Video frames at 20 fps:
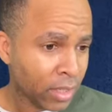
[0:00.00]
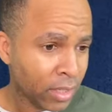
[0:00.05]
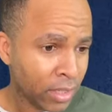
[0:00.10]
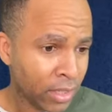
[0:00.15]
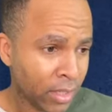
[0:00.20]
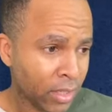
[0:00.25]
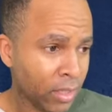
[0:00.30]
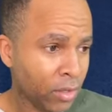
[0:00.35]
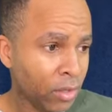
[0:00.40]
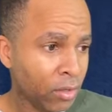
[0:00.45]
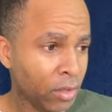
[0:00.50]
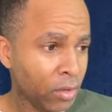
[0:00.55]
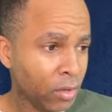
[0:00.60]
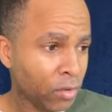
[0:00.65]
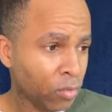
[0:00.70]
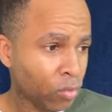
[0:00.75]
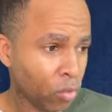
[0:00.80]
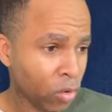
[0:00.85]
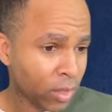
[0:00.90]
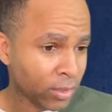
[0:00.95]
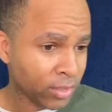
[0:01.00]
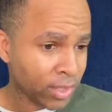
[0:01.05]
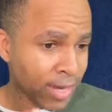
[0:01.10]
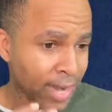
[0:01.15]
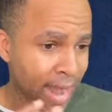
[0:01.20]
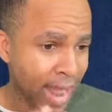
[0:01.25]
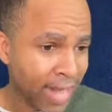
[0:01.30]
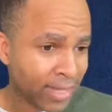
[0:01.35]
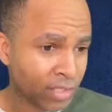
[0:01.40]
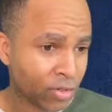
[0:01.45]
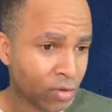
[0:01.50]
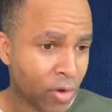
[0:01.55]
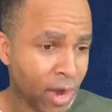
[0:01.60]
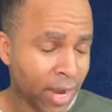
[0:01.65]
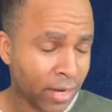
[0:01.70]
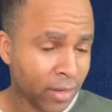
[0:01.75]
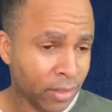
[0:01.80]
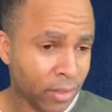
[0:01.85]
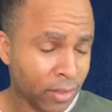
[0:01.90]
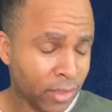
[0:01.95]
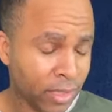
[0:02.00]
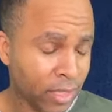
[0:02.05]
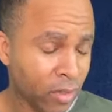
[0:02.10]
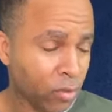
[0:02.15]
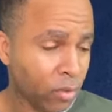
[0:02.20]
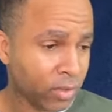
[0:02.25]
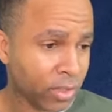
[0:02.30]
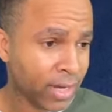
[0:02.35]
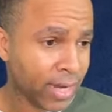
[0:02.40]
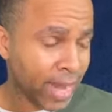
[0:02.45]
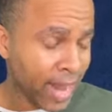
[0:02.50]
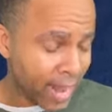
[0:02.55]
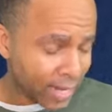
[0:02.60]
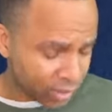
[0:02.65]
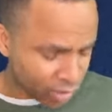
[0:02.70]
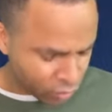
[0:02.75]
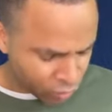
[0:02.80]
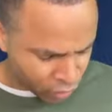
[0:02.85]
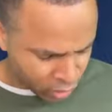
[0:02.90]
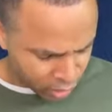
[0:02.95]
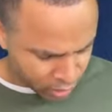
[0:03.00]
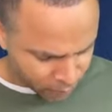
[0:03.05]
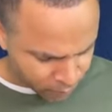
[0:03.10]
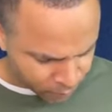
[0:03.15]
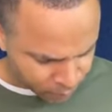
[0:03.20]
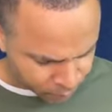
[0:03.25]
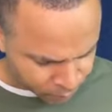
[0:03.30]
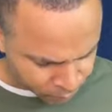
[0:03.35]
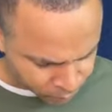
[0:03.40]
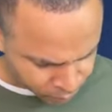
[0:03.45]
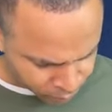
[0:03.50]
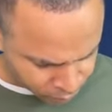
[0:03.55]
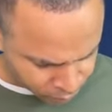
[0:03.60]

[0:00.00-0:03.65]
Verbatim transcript: He was a Nazarite. He was a Nazarene.